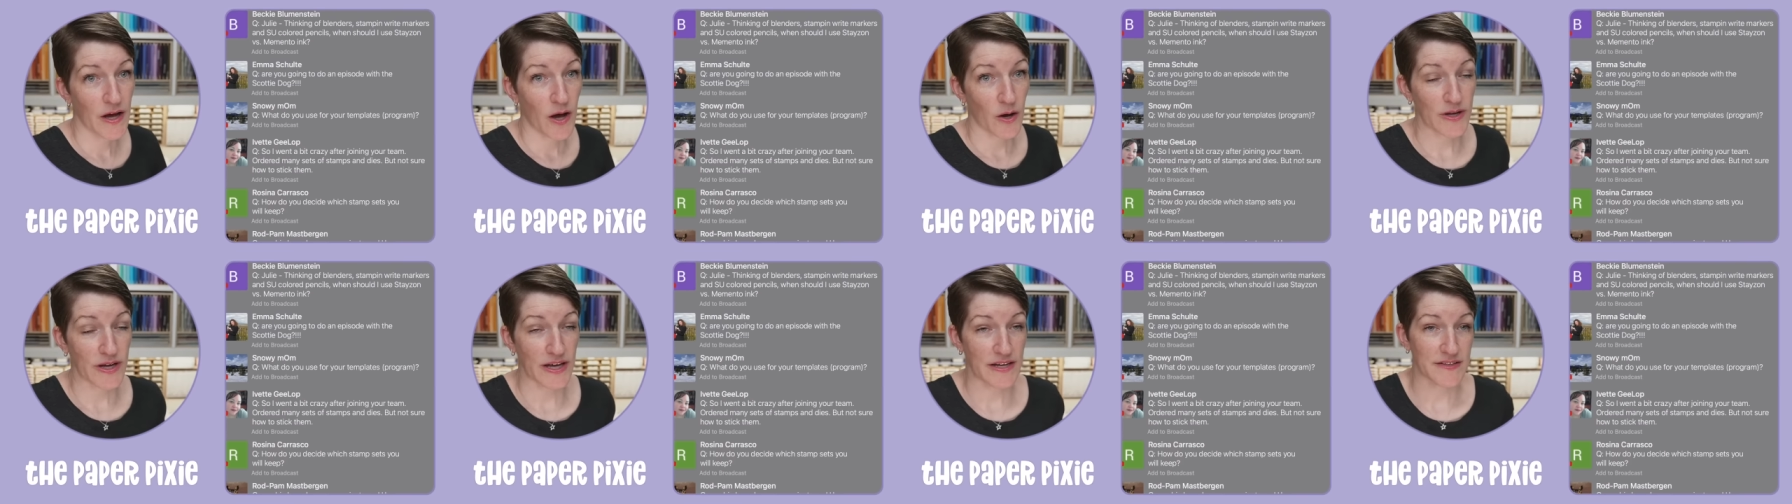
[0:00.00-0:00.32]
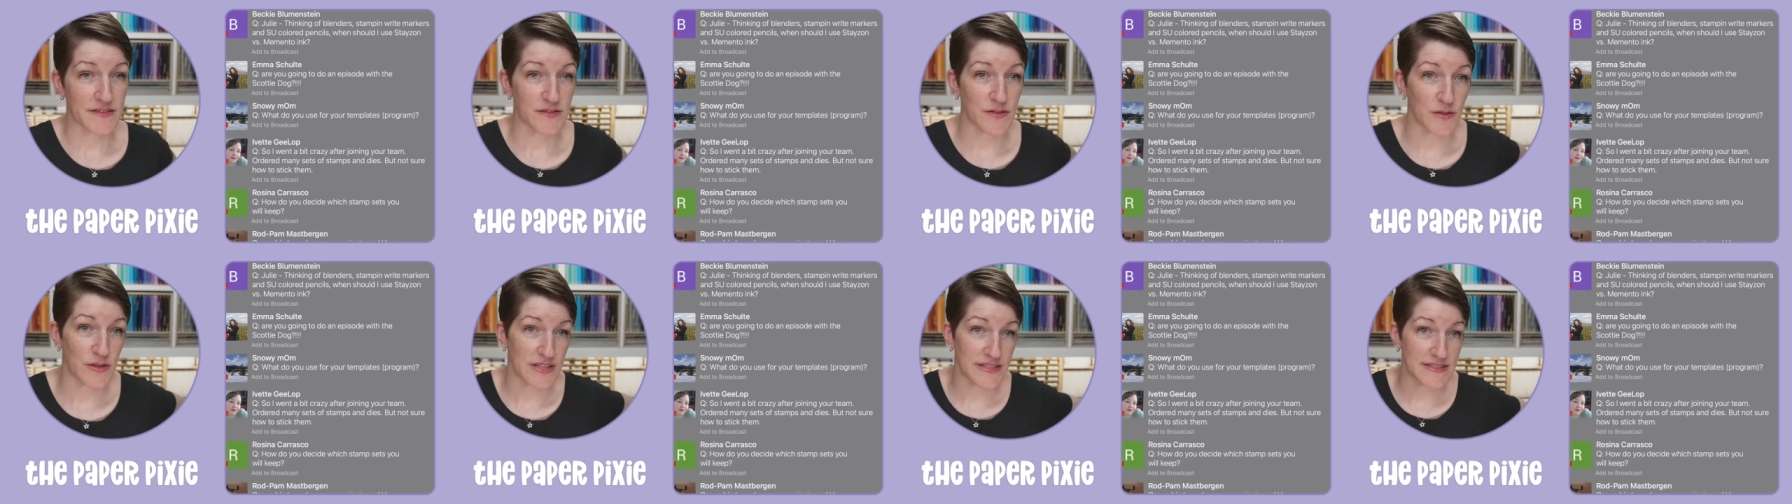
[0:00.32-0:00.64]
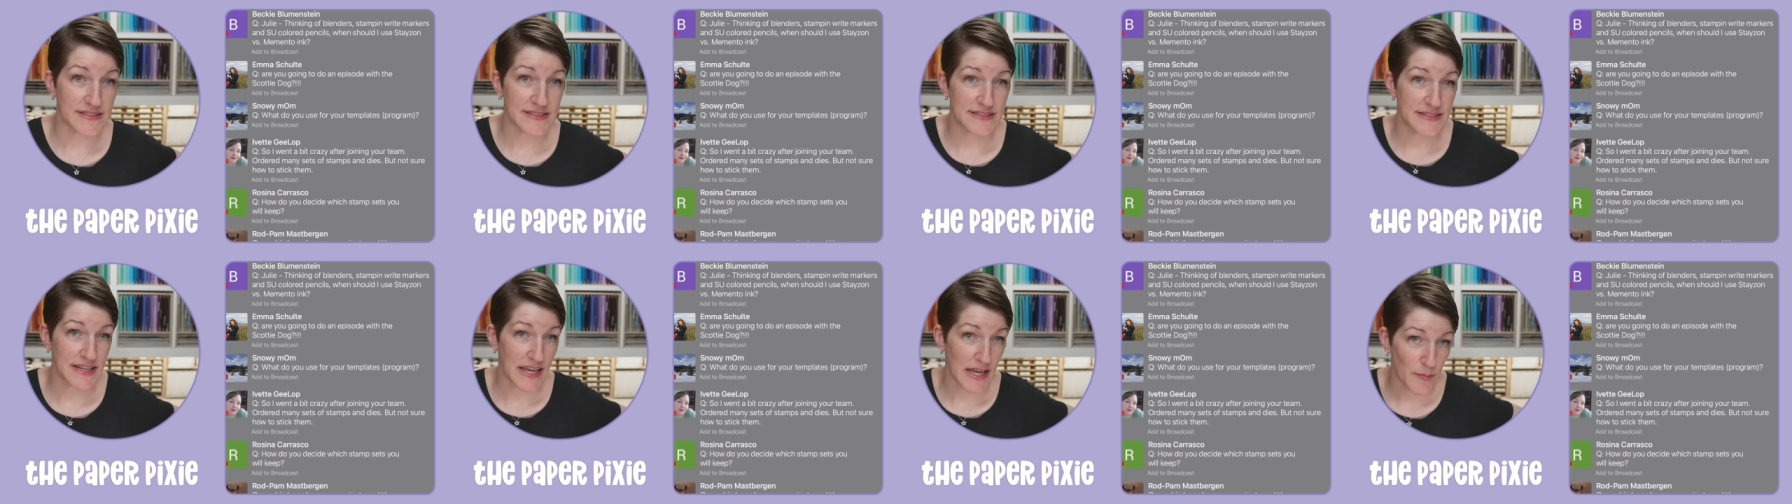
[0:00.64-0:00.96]
Okay, so the
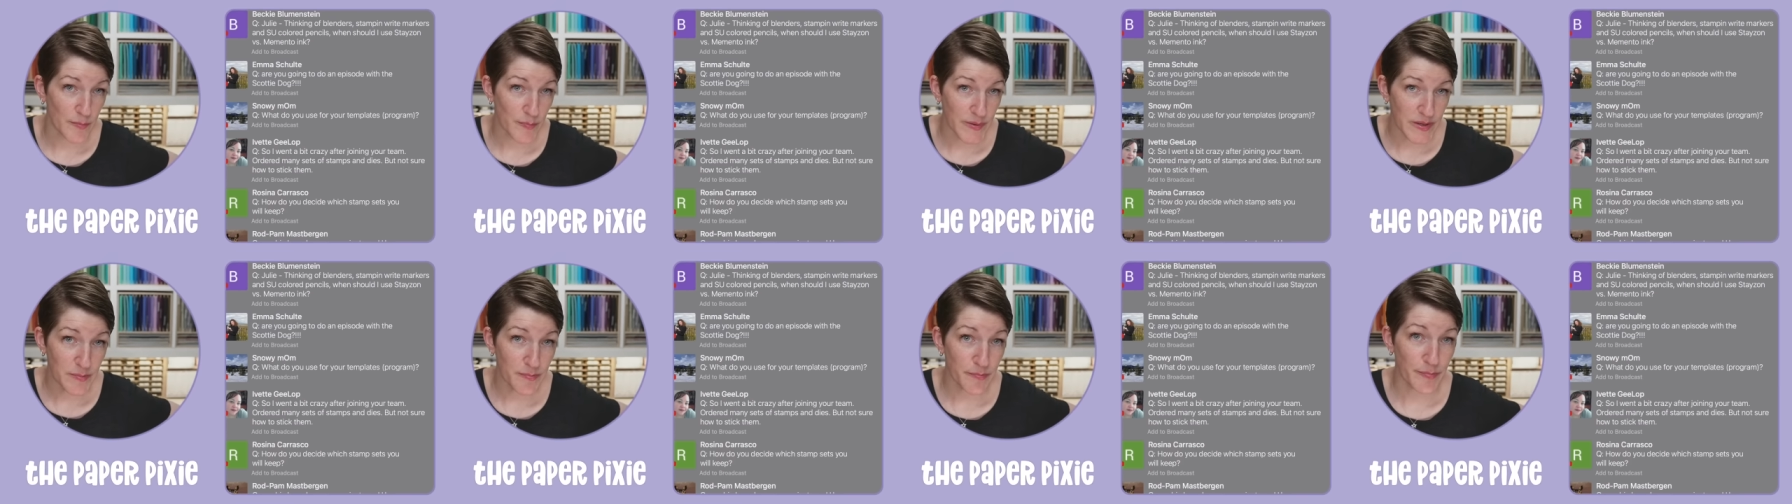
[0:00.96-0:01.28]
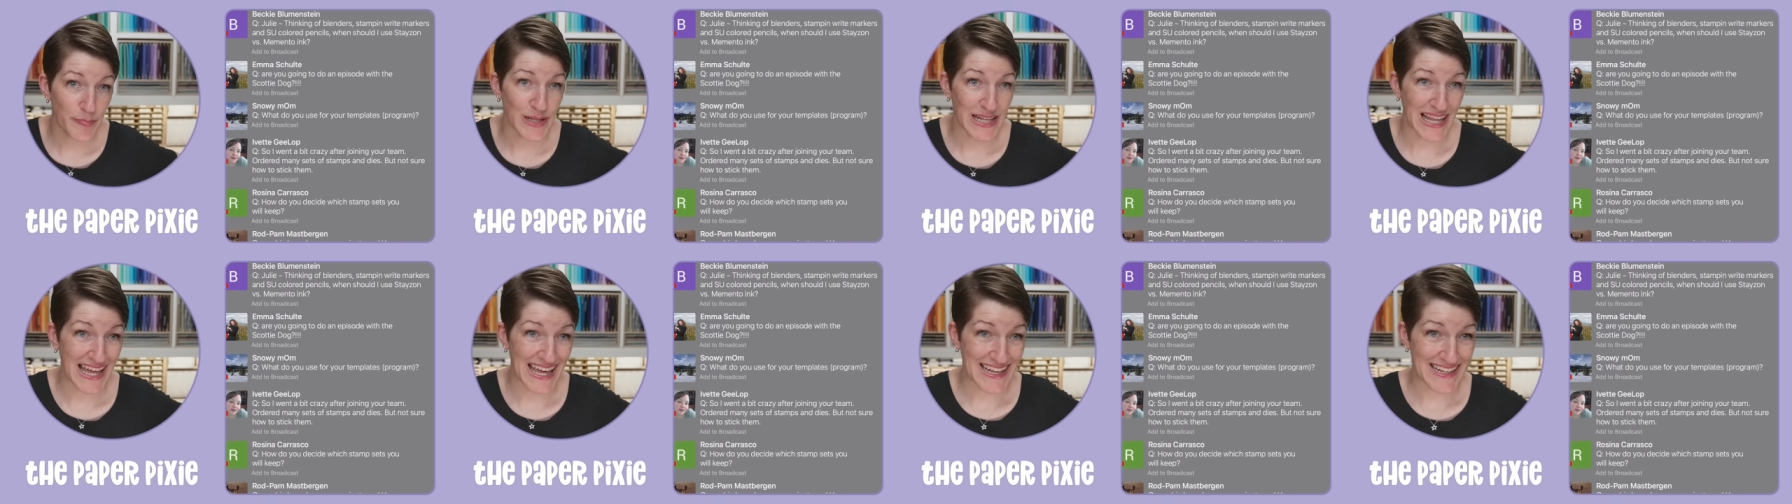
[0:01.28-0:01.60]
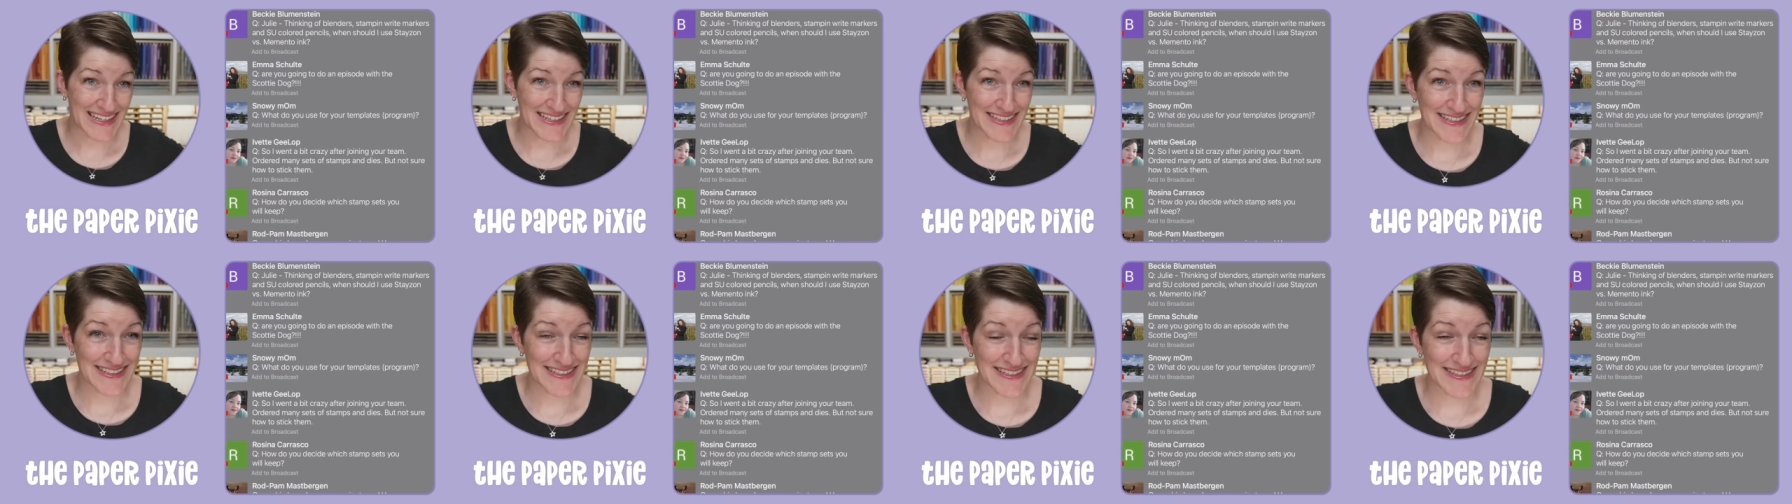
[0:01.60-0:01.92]
Stampin'
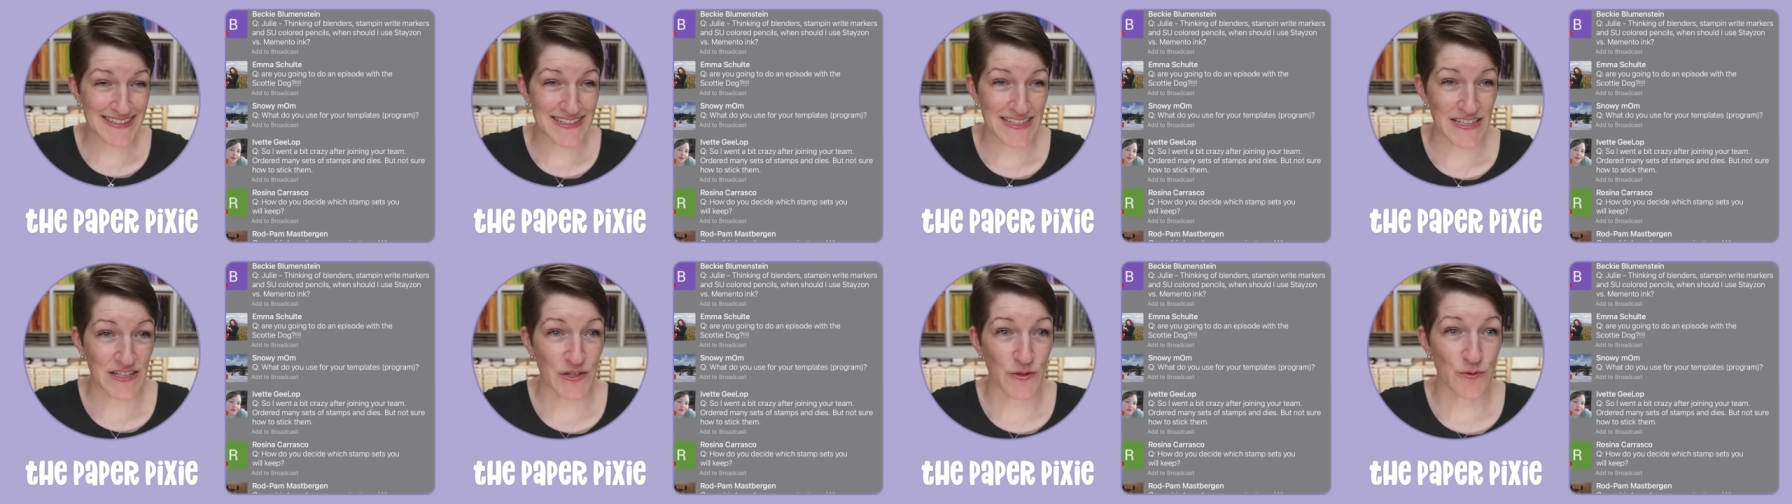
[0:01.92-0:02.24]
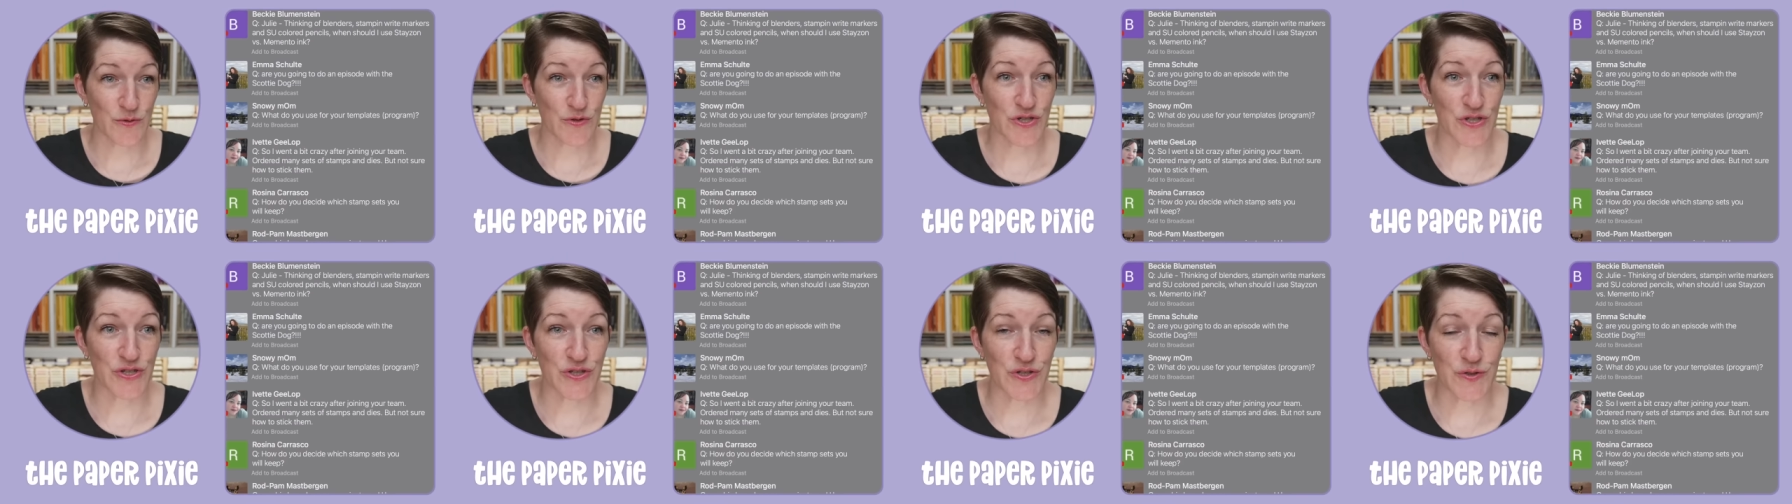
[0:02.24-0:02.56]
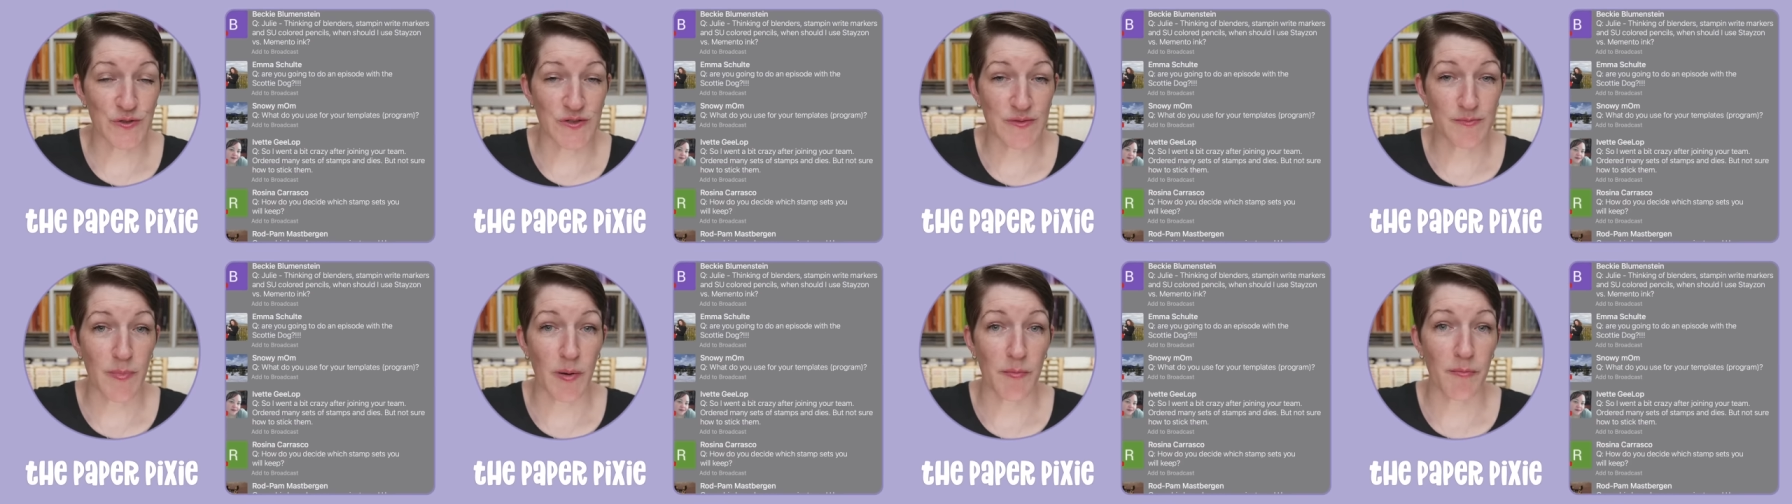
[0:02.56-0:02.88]
Blends, you should
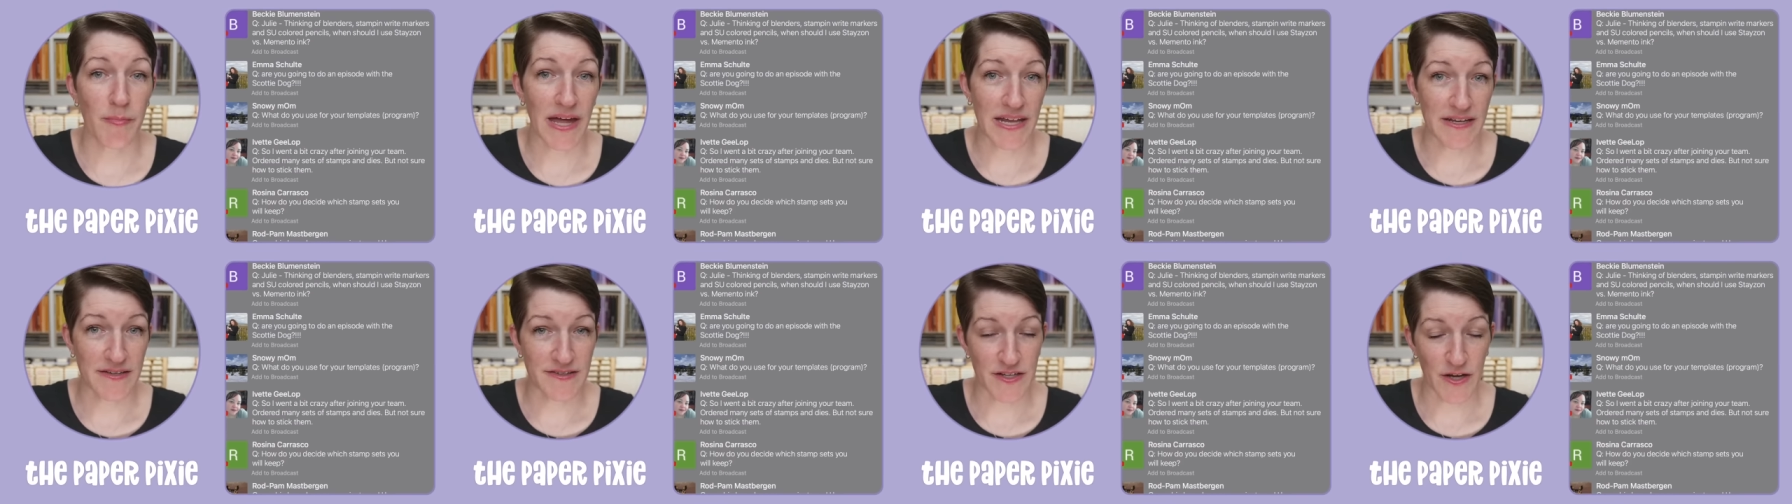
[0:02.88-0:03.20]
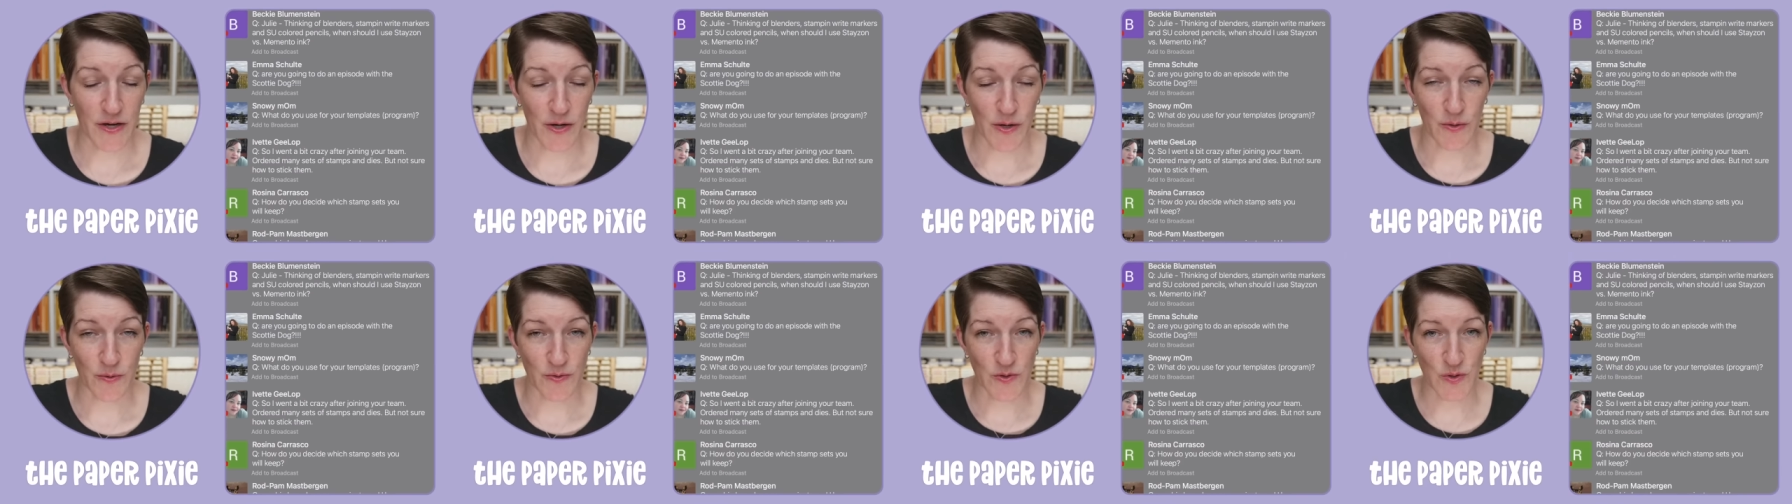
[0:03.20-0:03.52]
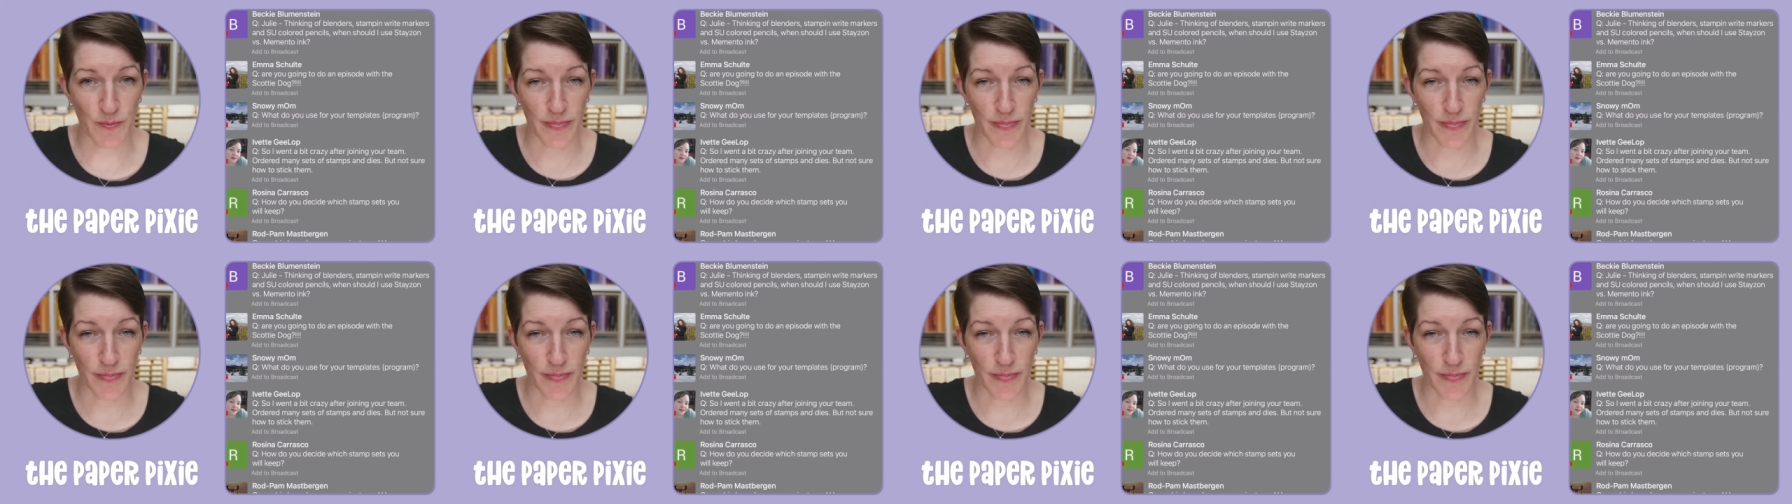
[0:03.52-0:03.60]
use Memento.